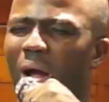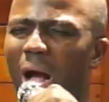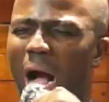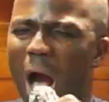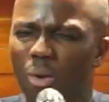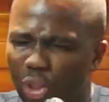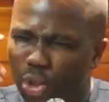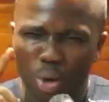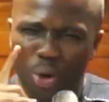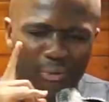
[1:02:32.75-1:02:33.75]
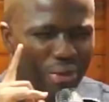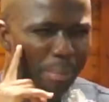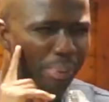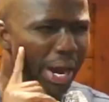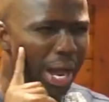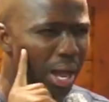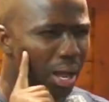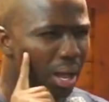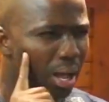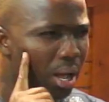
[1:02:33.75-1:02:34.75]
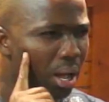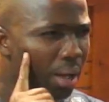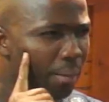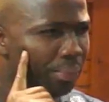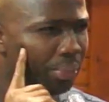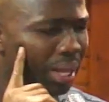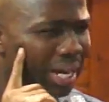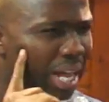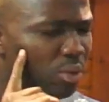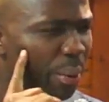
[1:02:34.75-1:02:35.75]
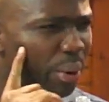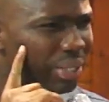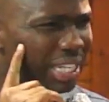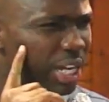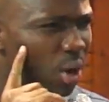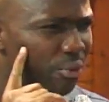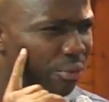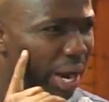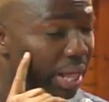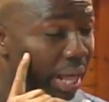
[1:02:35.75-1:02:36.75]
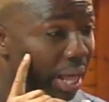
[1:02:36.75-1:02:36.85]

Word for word: are you sure don't fear prayer? That's why we don't see you on Friday.